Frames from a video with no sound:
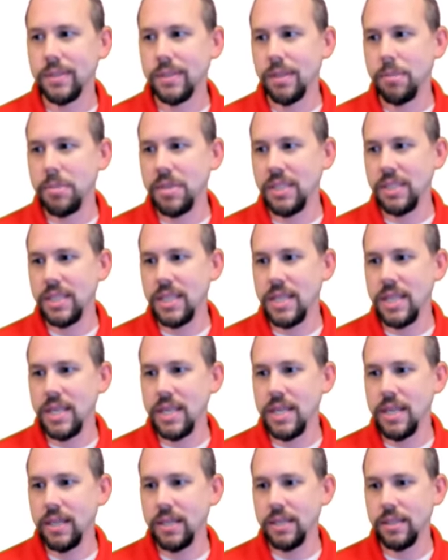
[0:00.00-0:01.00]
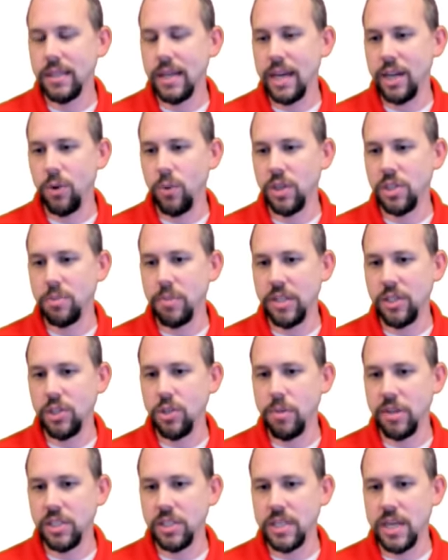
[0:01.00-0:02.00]
Let me see. I don't want to spend too
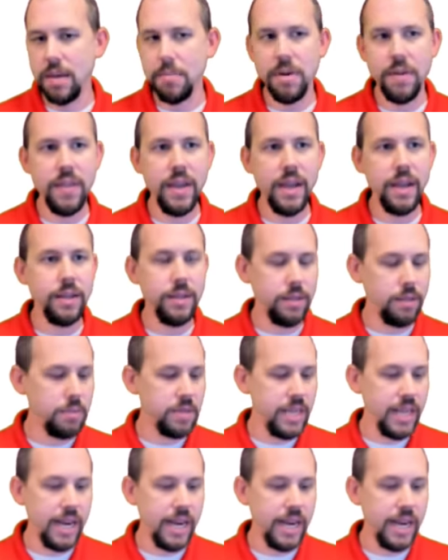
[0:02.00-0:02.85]
much time on that. Let me